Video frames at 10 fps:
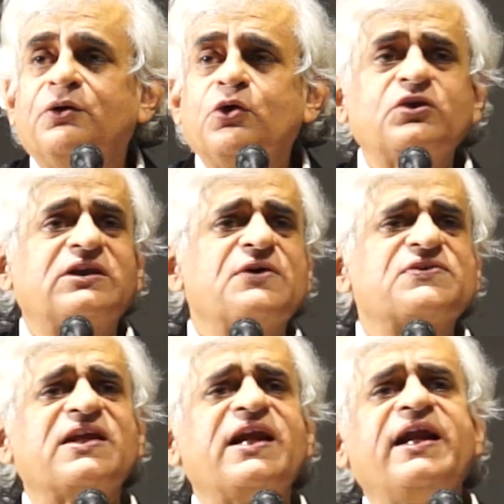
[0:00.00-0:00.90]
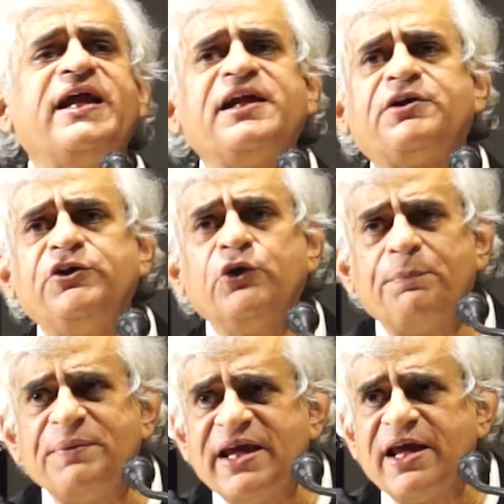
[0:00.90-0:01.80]
2008
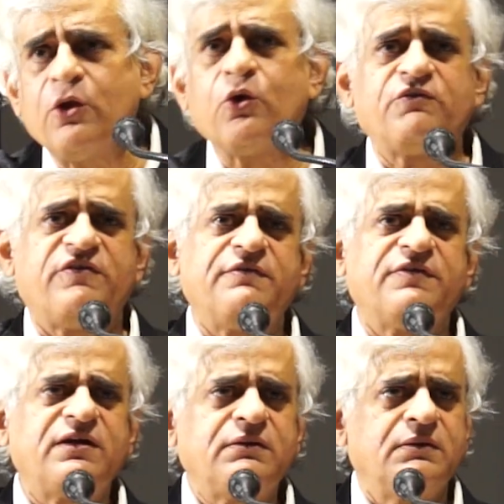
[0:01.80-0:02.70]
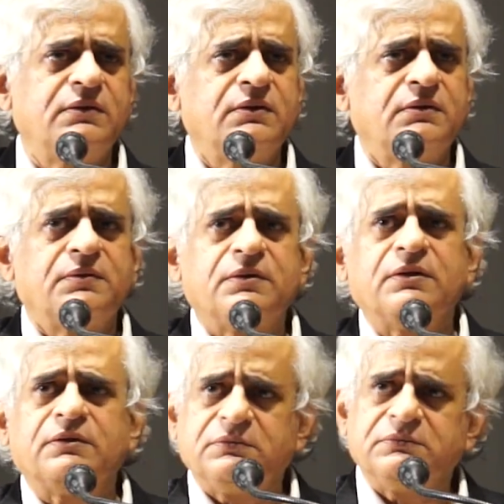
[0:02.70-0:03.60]
UPA loan waiver,
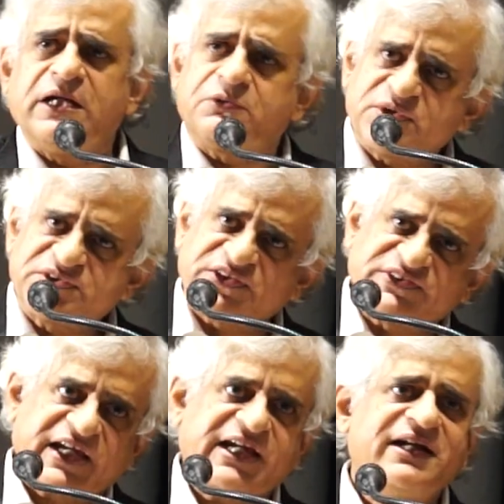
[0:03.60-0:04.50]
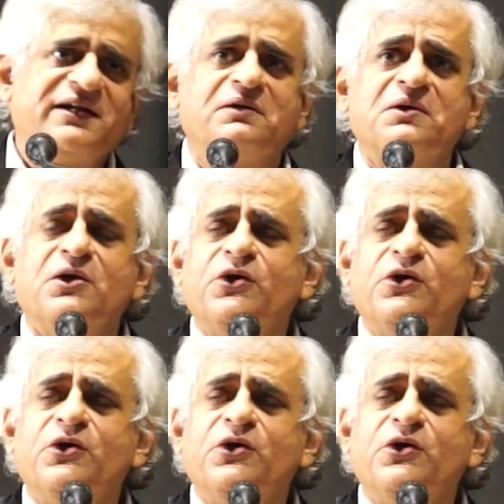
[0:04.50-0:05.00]
that was the second.